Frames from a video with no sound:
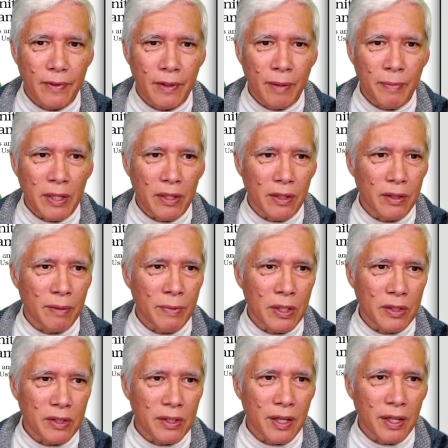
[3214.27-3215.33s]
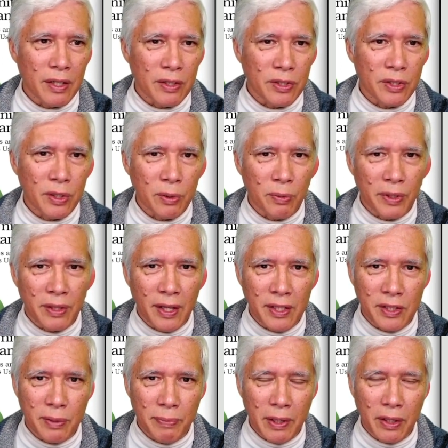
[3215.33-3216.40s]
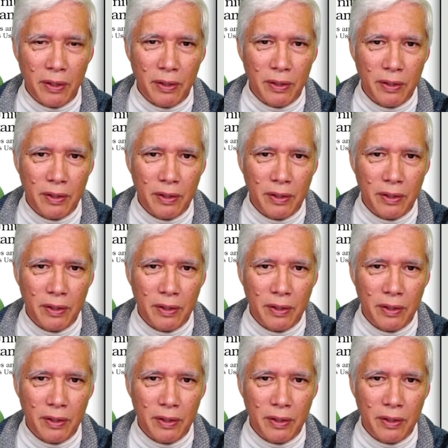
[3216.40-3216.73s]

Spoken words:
me kind of show what that's about.